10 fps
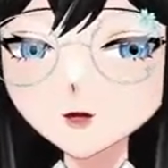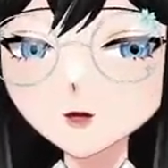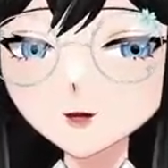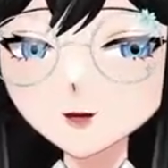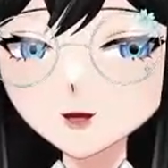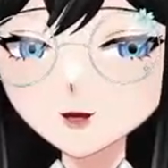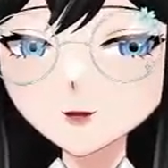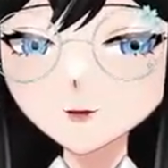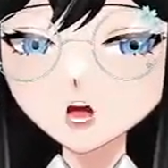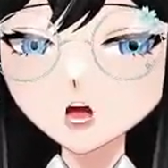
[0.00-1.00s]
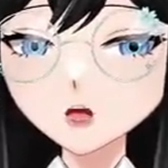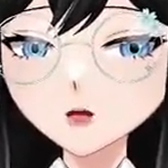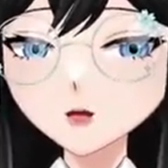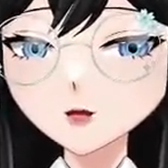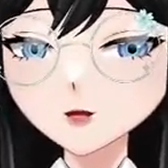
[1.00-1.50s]
Tata
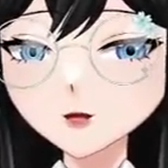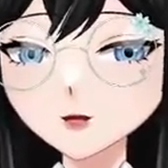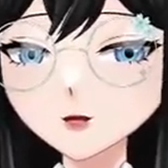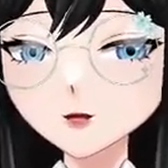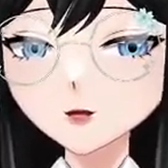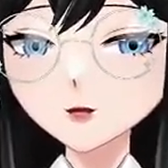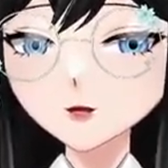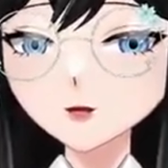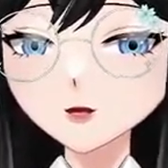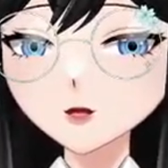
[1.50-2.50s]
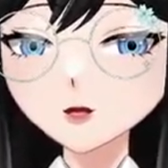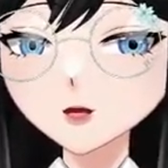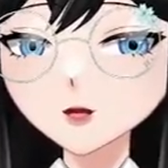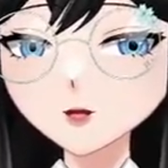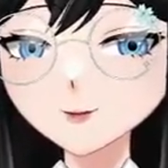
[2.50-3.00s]
box. Okay, then.
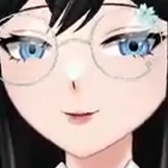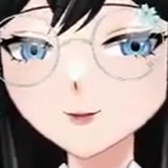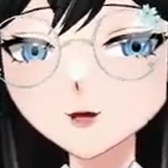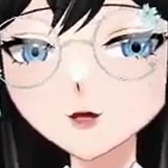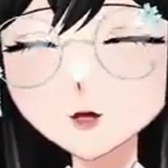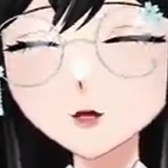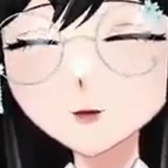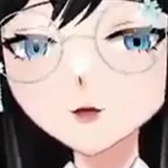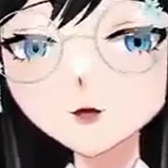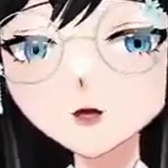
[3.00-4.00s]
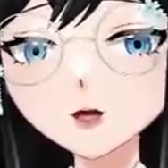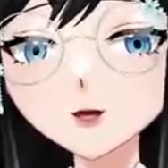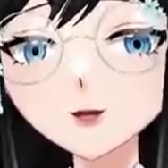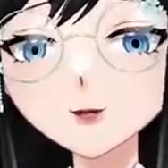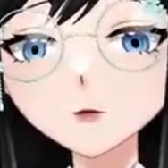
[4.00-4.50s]
For
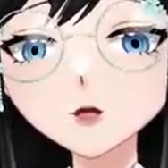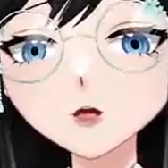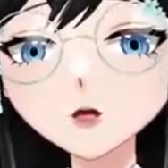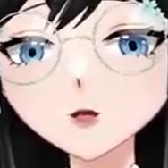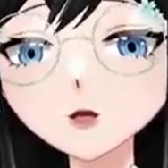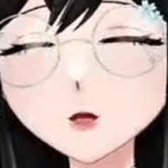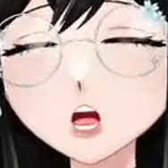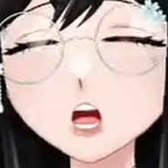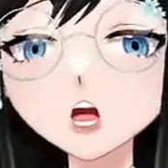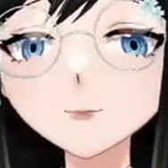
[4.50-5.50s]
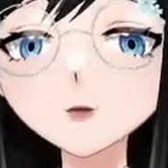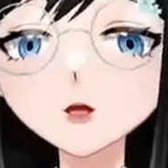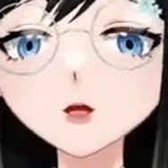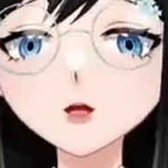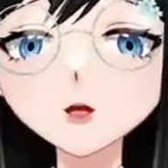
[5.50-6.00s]
transcription, you have
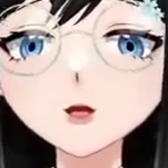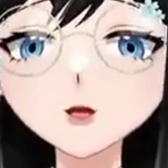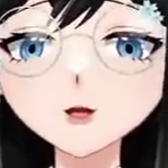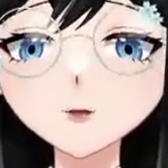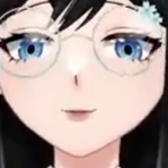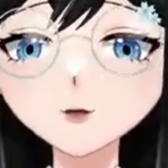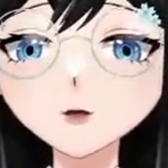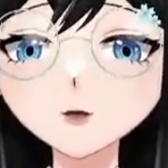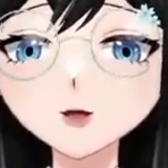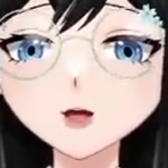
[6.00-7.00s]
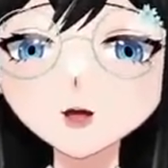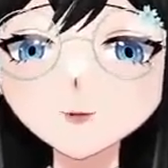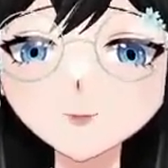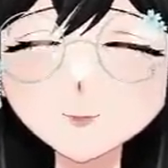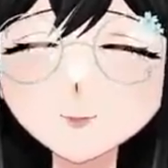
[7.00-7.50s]
TF2D,
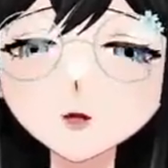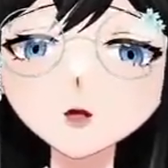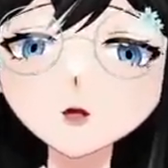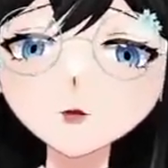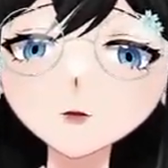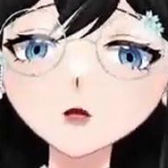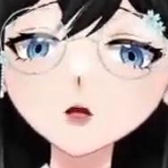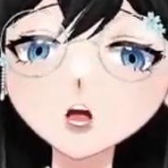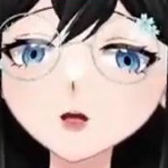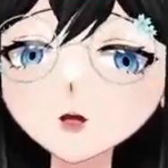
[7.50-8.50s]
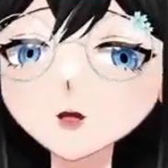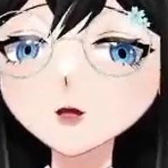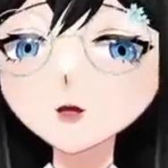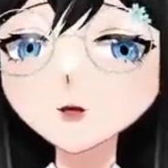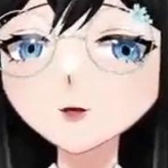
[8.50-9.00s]
which has the,
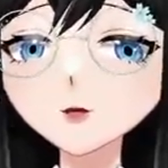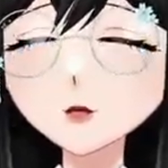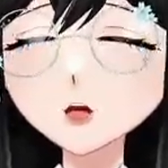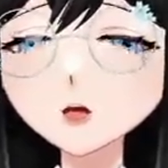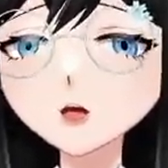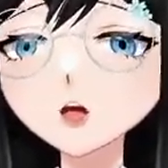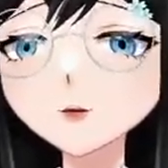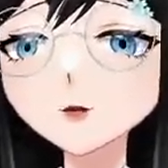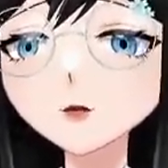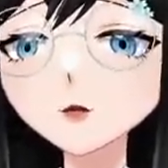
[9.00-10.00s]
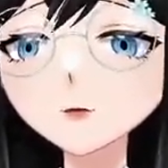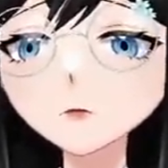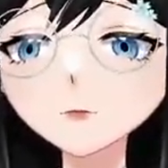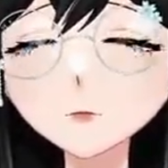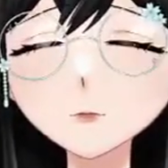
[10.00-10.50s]
okay,
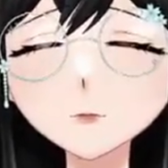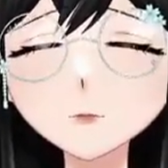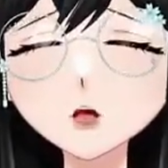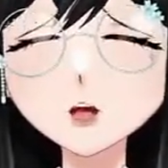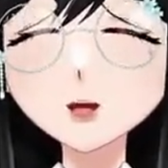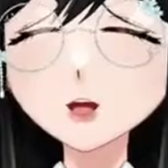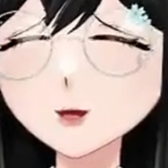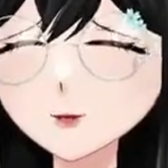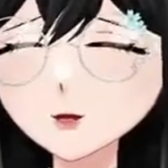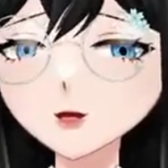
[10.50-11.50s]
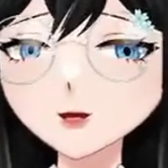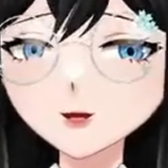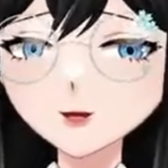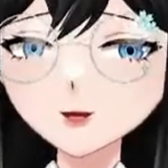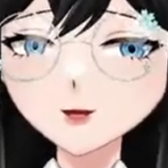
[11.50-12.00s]
TF2D, which has the
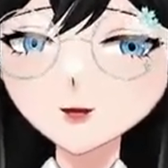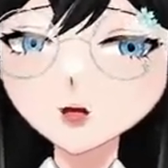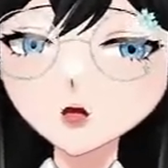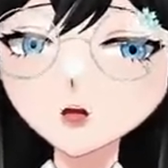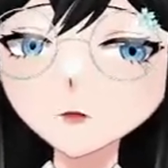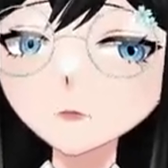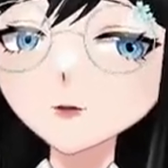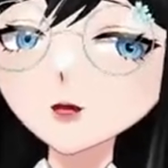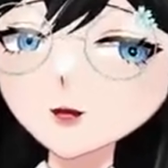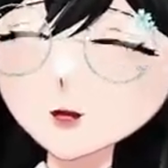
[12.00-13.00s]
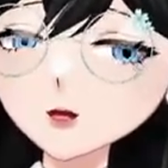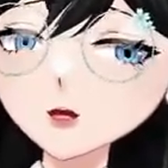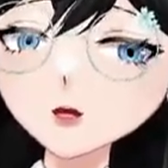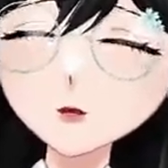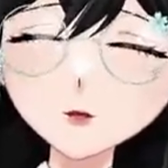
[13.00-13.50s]
TBP,
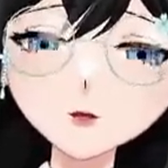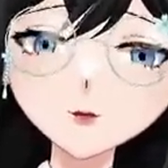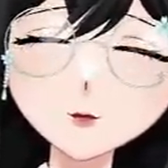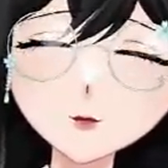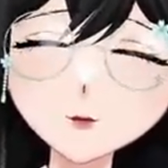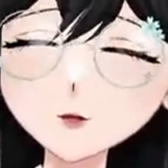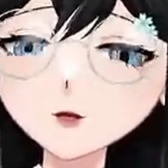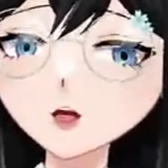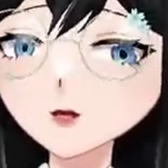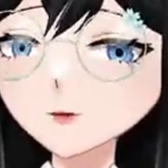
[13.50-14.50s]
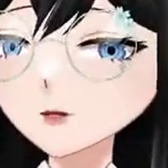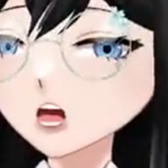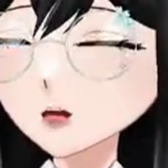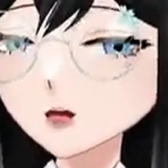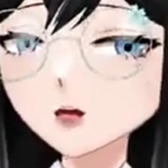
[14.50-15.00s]
goes to Tata
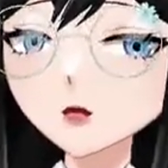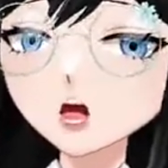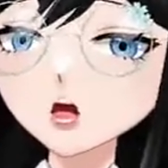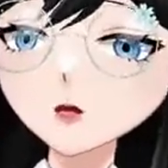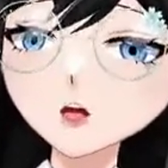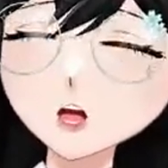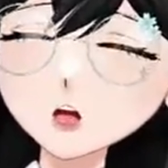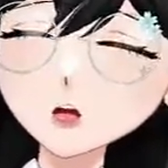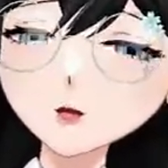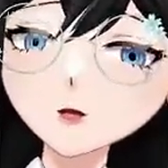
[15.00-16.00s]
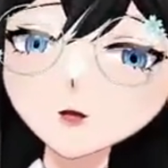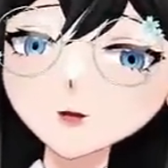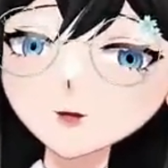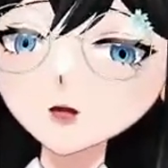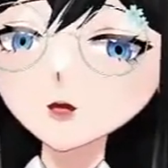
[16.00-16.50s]
box. It calls in
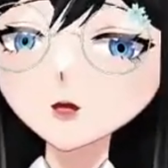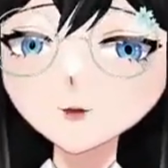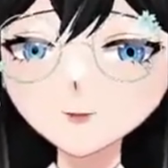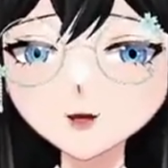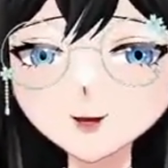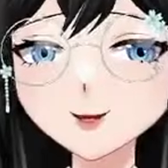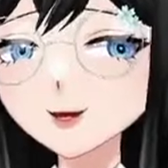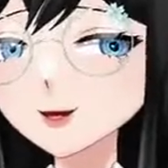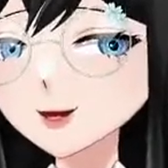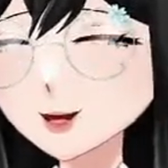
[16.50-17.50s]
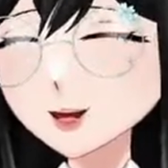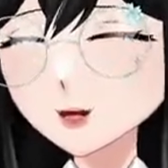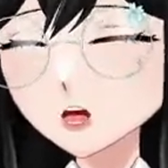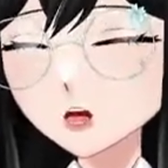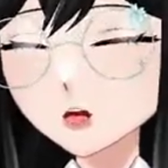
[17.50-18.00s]
3 stuff, E,
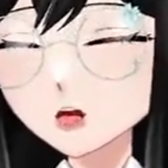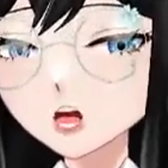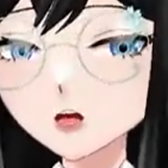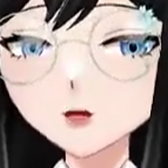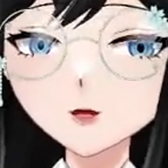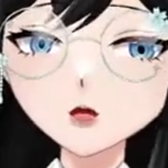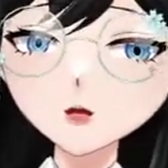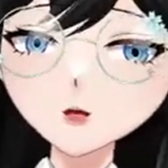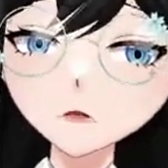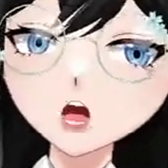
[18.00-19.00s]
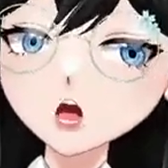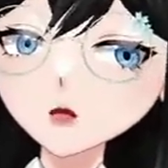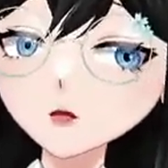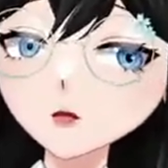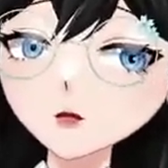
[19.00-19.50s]
H, and the RNA pol
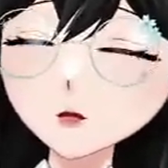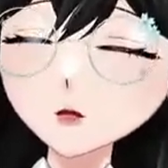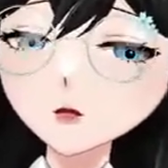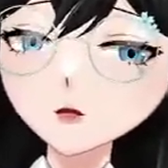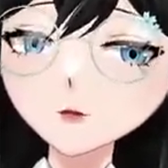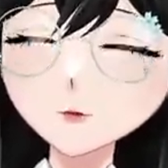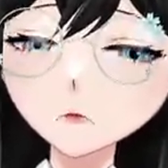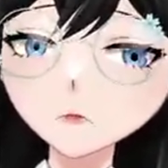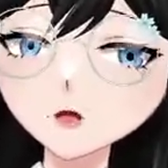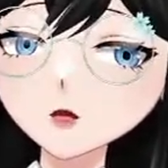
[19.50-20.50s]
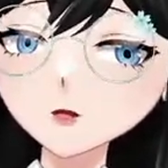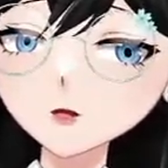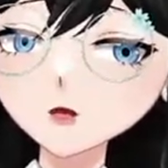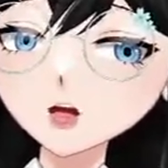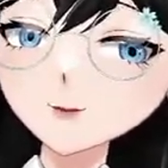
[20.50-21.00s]
2. Pol 2 would
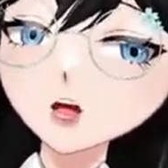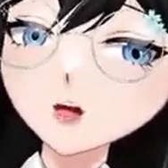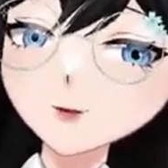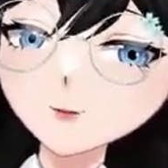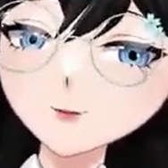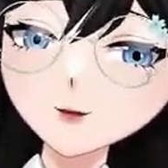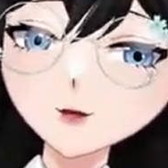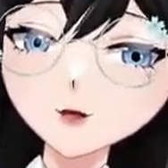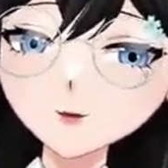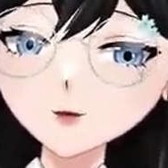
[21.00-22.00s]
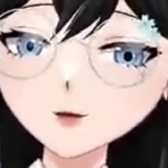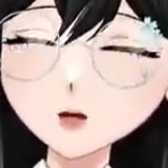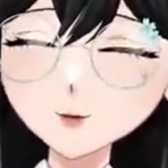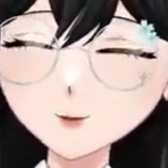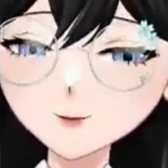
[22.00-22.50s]
have F, TF2F,
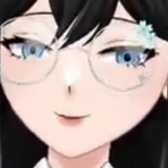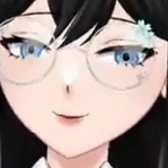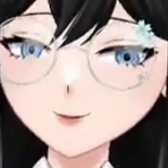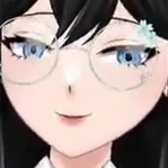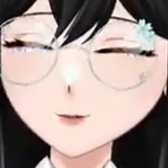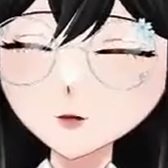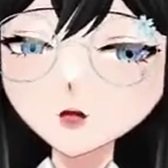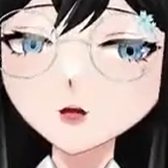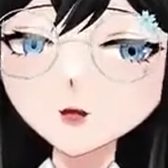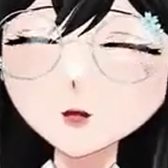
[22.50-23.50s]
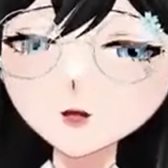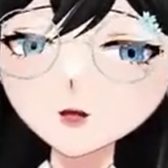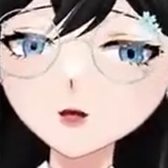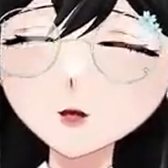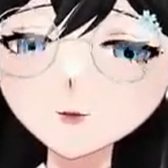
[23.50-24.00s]
with a CTD.